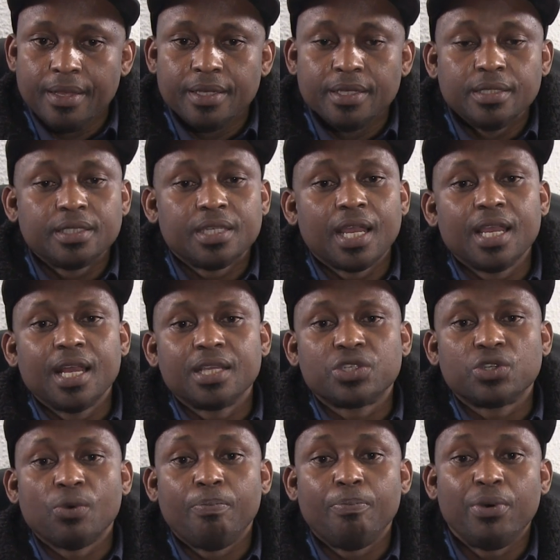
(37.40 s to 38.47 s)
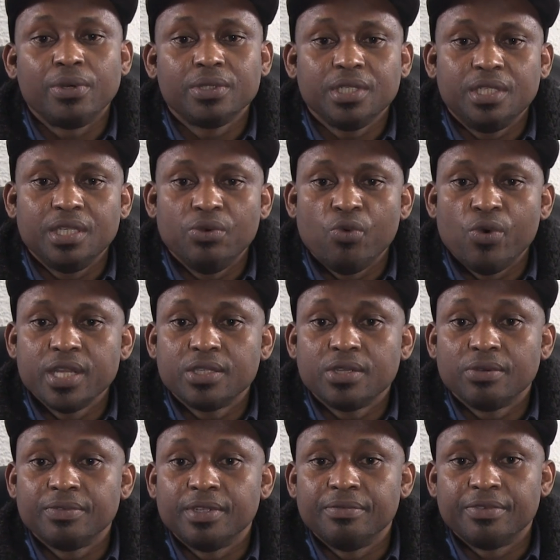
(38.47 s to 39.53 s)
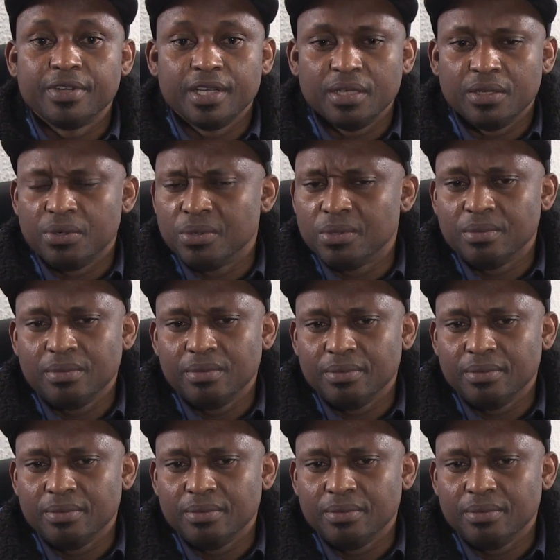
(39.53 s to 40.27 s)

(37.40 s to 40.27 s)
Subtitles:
Tire support the weight of the vehicle.